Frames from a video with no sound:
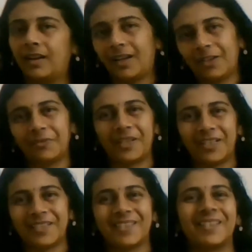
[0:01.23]
Hello
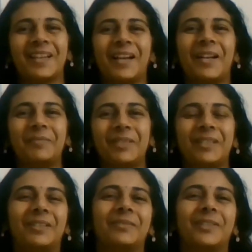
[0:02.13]
friends, I am
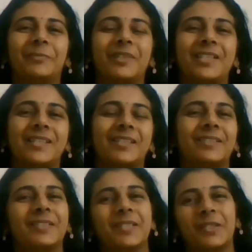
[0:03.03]
here with my
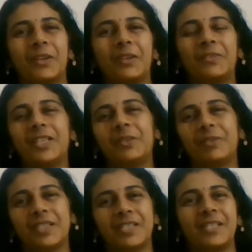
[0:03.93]
channel Solving
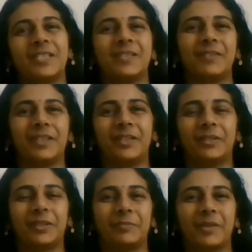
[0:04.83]
Questions with
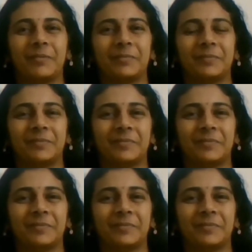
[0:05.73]
Gauri ma'am.